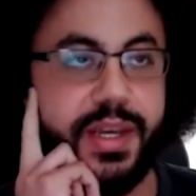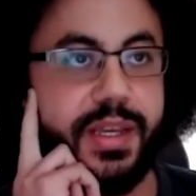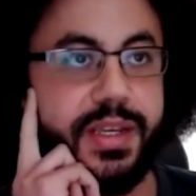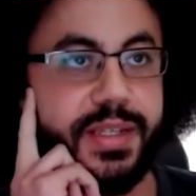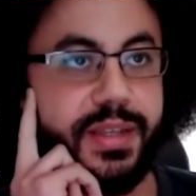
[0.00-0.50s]

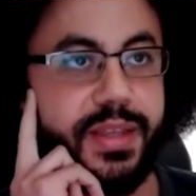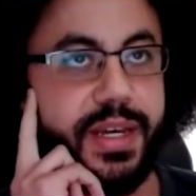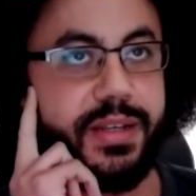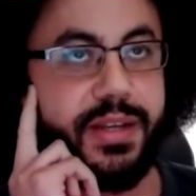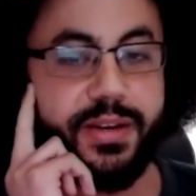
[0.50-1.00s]
He said
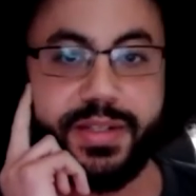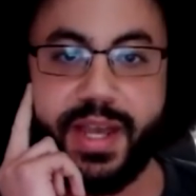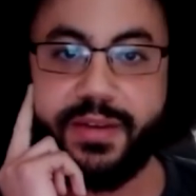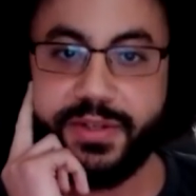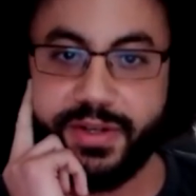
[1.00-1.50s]
that years
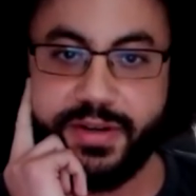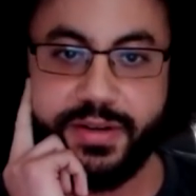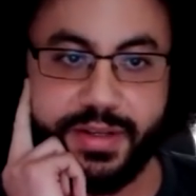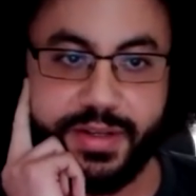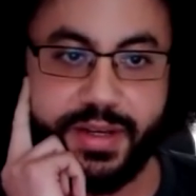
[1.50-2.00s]
after
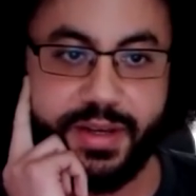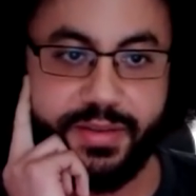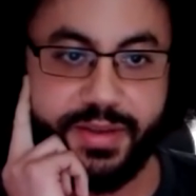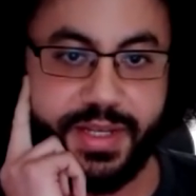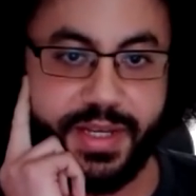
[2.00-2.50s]
uh,
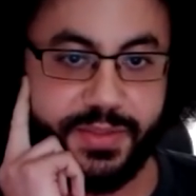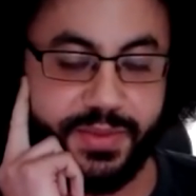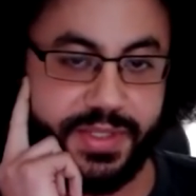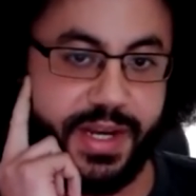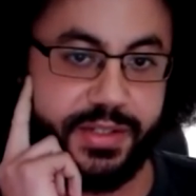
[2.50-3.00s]
the test
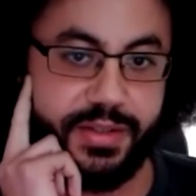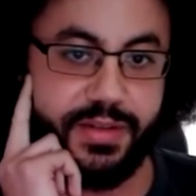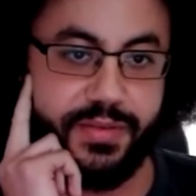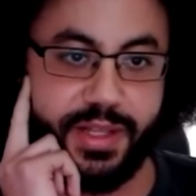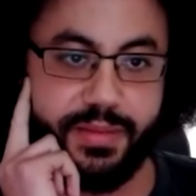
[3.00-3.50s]
was actually
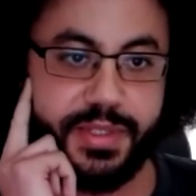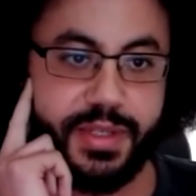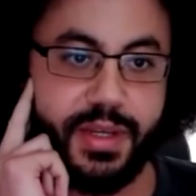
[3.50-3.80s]
developed.